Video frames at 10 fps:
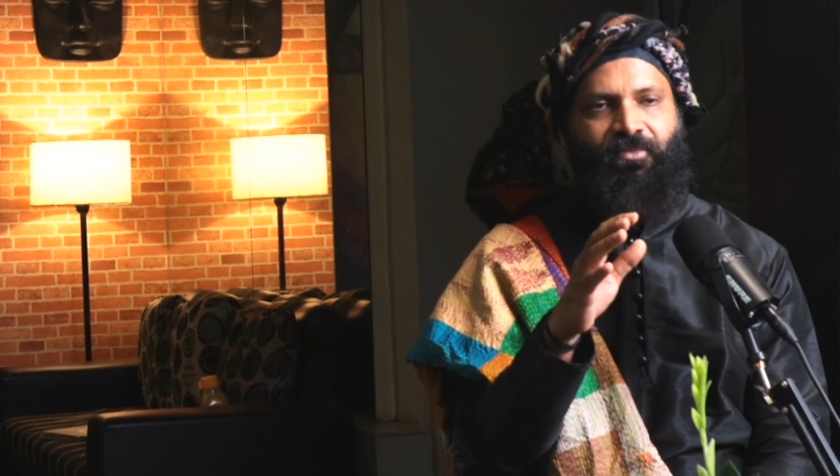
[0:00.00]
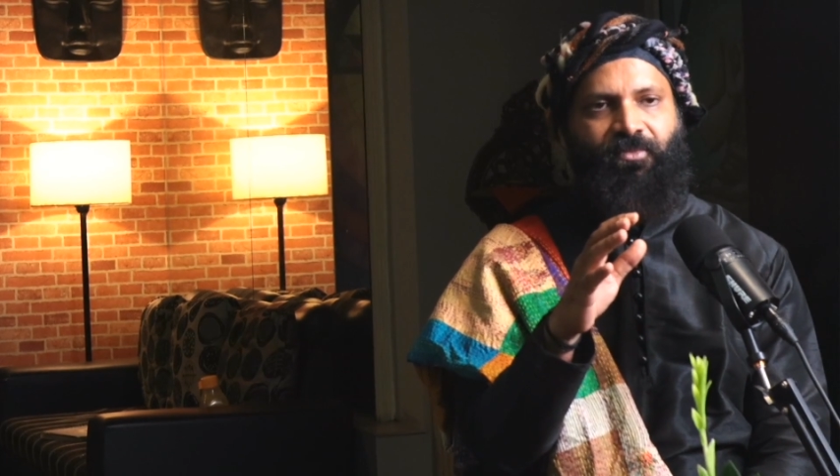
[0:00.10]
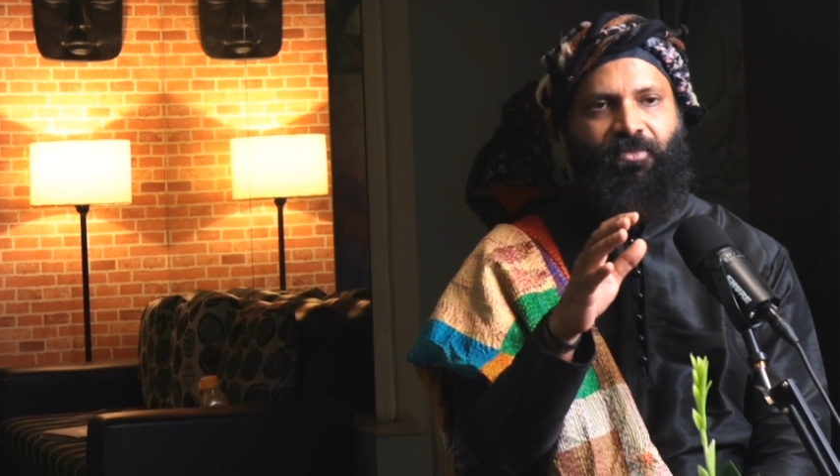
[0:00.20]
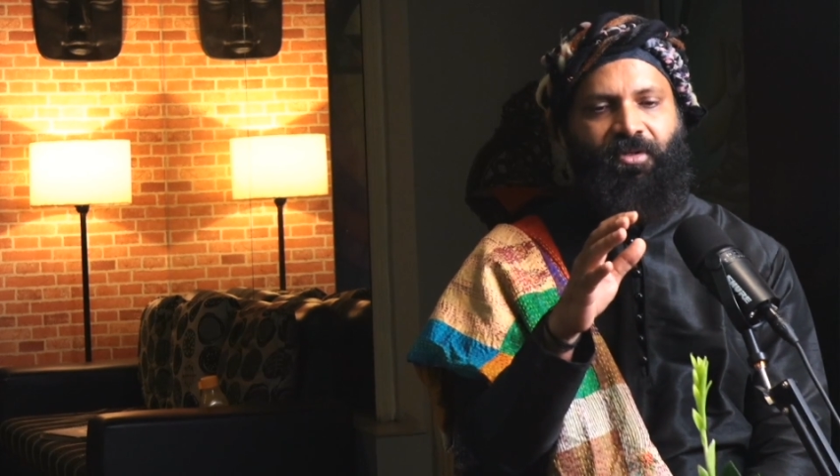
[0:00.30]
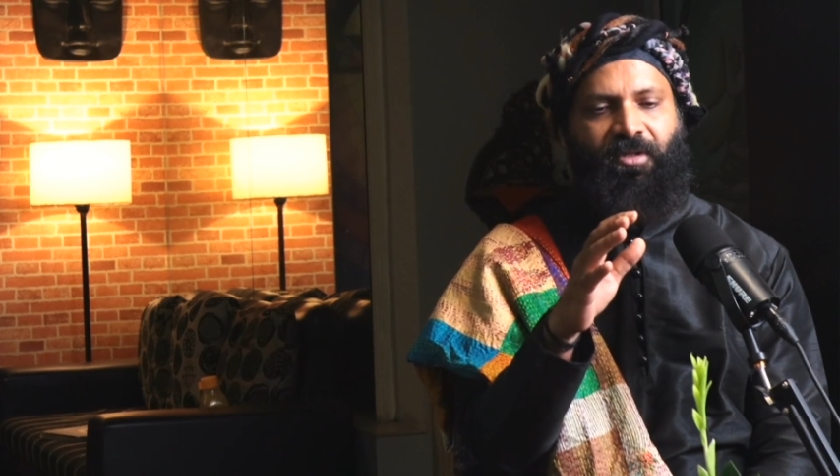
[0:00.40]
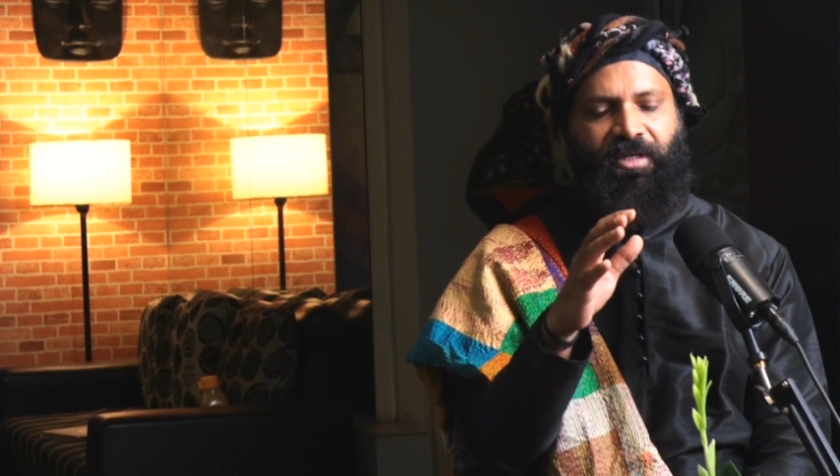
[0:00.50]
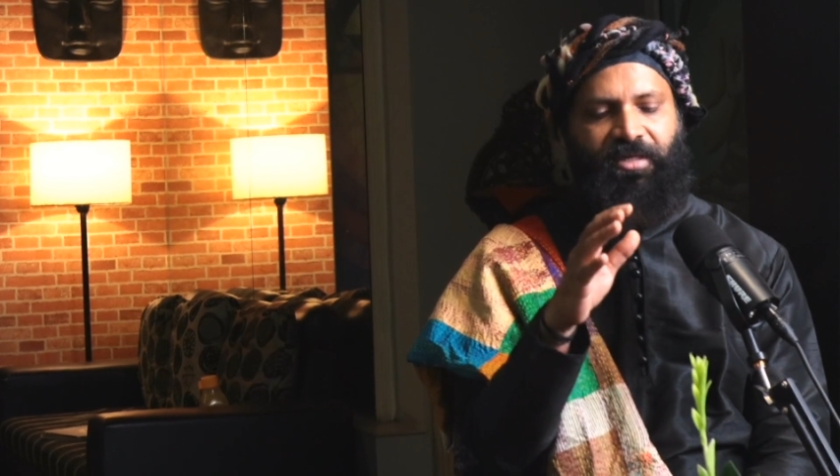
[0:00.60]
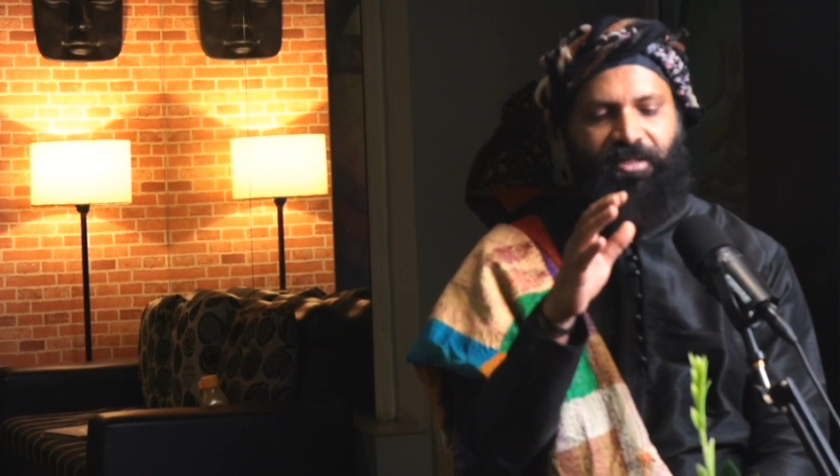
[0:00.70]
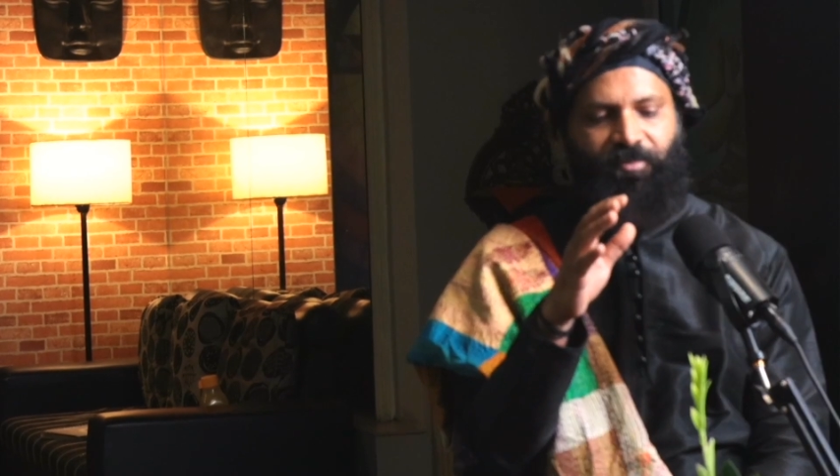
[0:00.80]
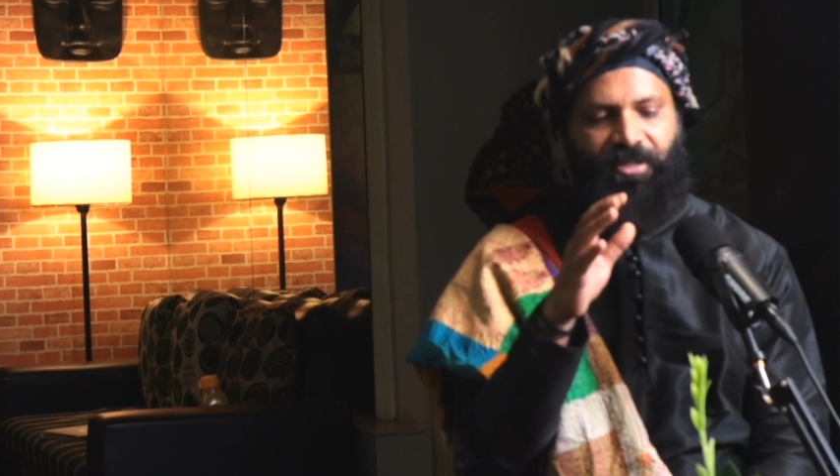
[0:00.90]
Let
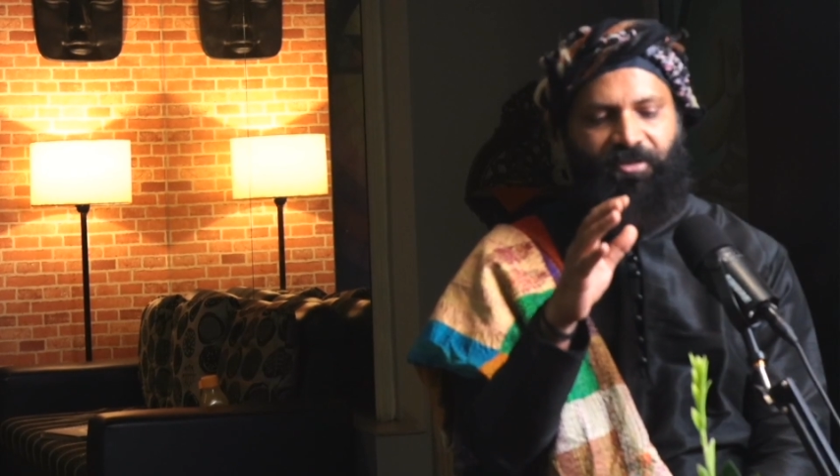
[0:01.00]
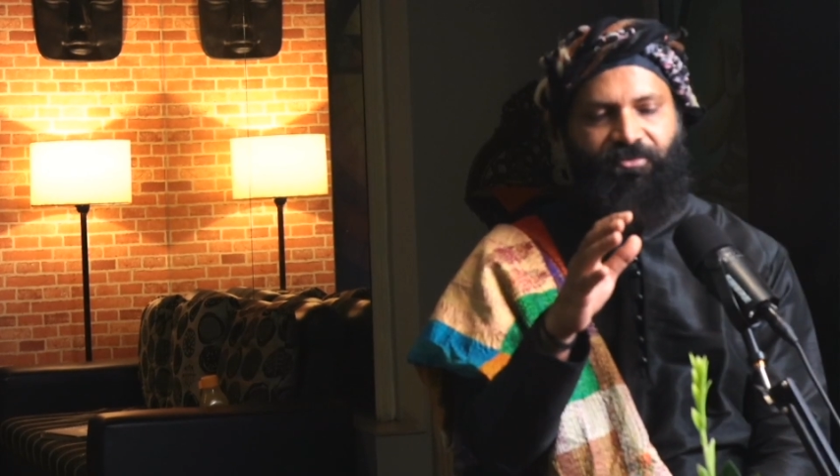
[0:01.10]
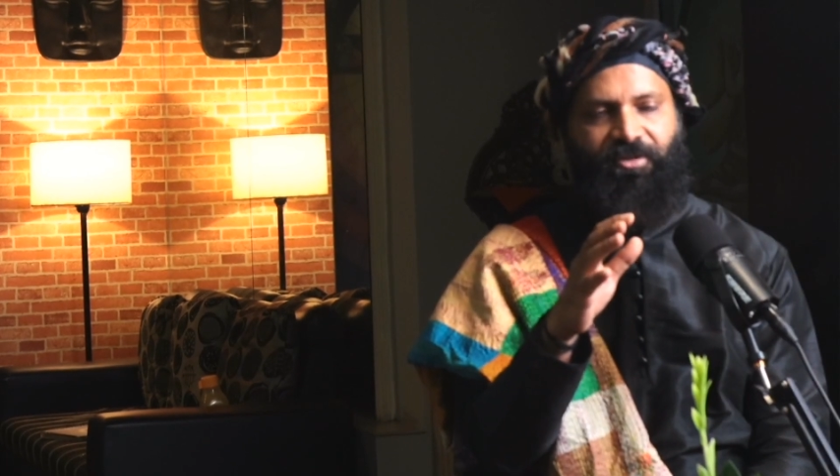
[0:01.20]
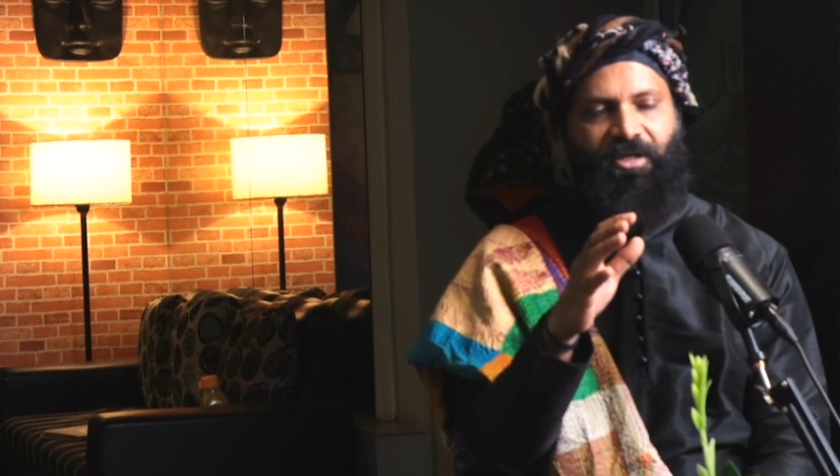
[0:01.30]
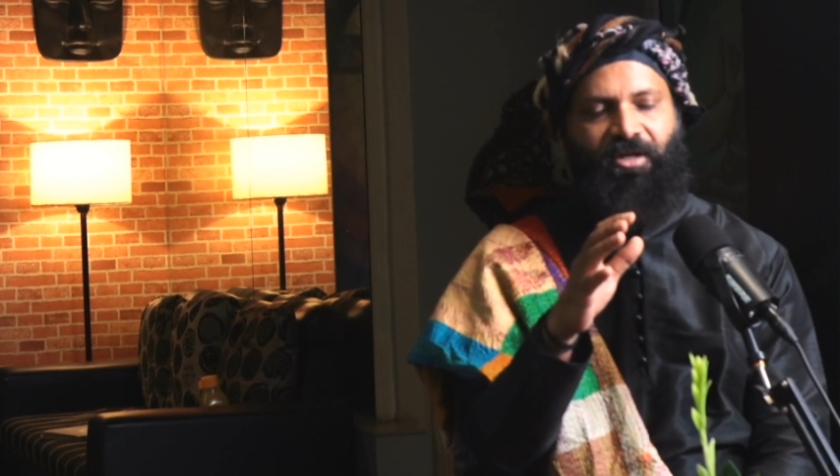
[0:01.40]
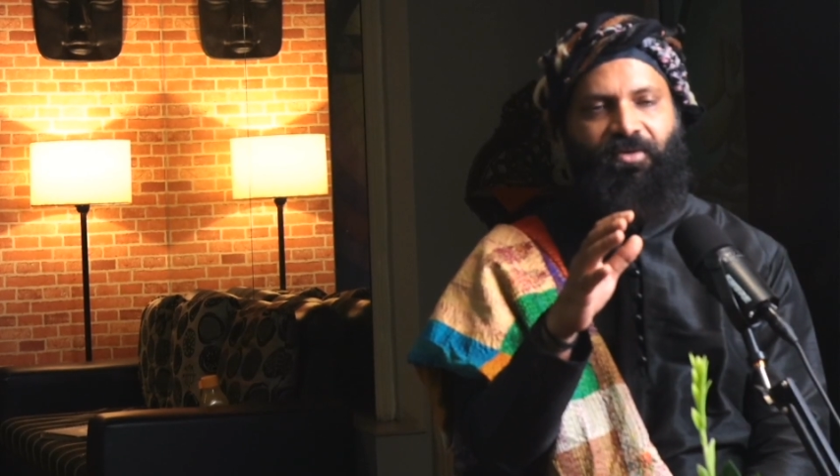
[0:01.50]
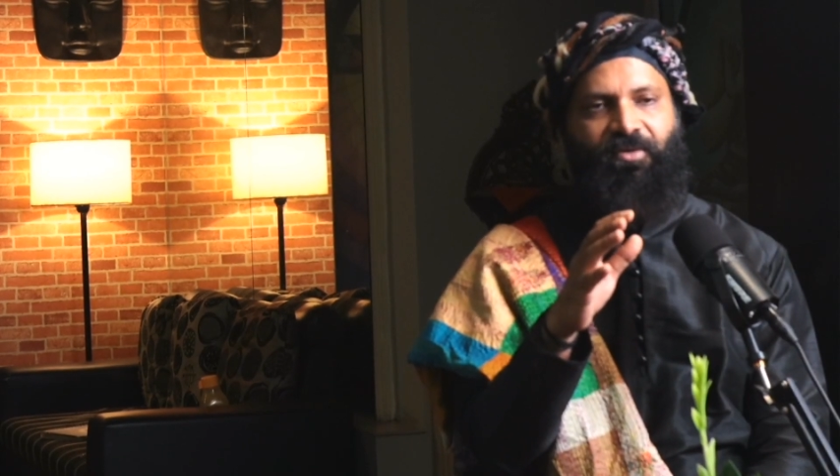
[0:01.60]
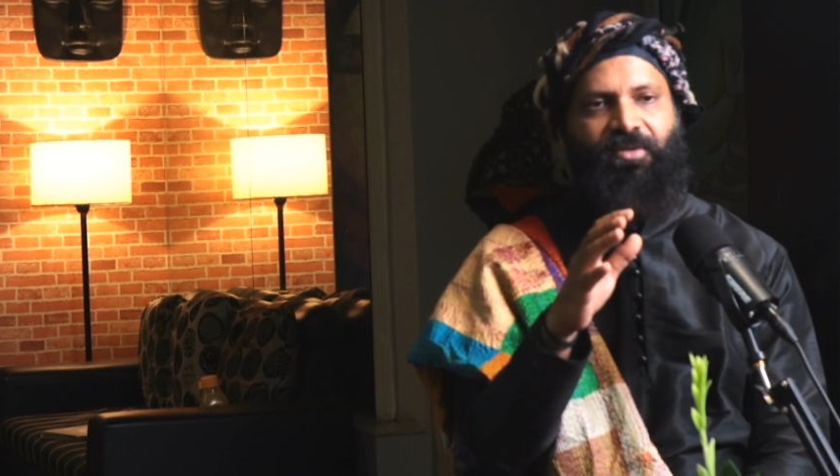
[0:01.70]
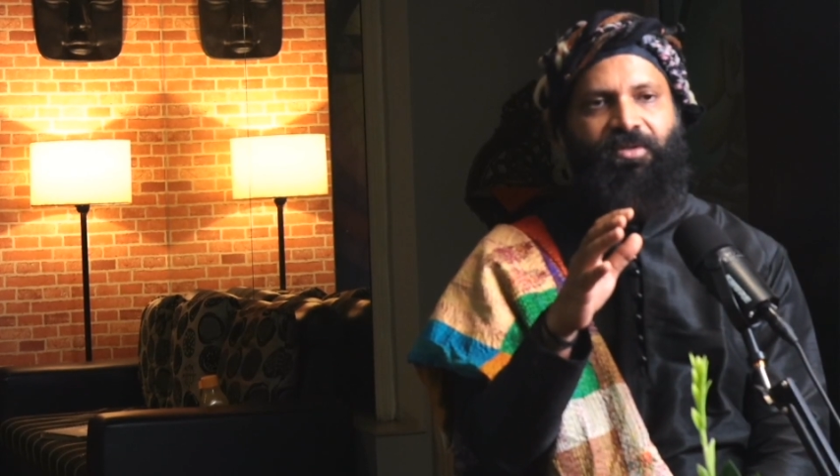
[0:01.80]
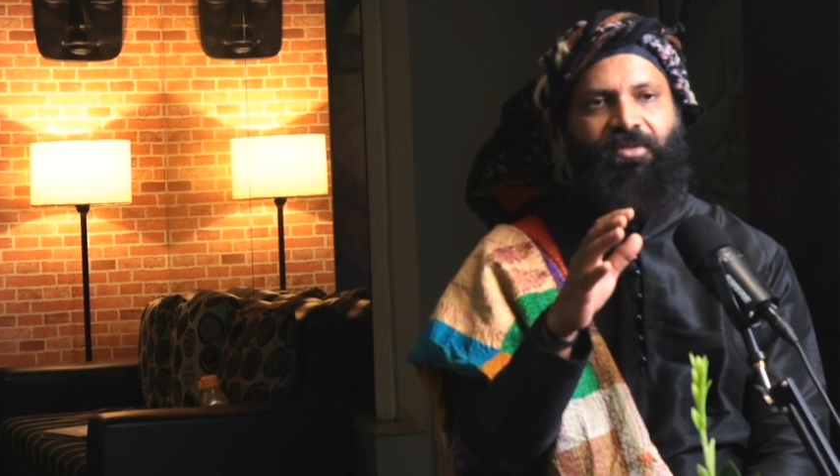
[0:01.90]
them live without